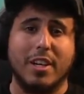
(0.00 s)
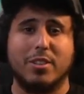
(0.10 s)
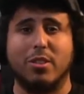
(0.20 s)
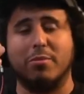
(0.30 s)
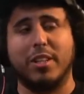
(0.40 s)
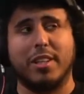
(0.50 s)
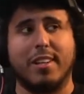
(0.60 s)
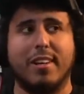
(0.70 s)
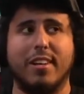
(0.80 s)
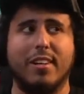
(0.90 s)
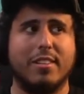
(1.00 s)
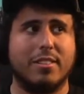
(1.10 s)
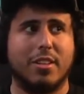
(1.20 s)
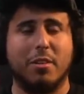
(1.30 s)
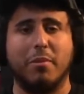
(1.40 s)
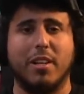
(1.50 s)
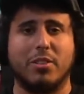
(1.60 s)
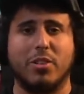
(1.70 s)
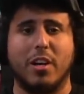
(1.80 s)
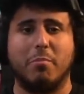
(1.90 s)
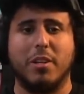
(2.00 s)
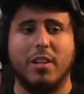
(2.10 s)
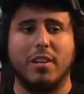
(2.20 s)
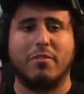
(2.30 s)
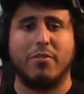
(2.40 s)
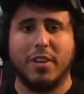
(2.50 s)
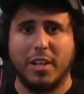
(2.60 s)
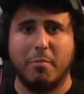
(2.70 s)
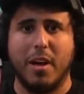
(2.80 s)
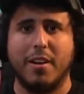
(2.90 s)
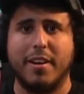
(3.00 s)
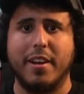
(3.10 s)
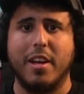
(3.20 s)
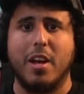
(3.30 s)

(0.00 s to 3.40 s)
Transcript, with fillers: so I'm thinking, ah, is he gonna be like try to be like funny about it?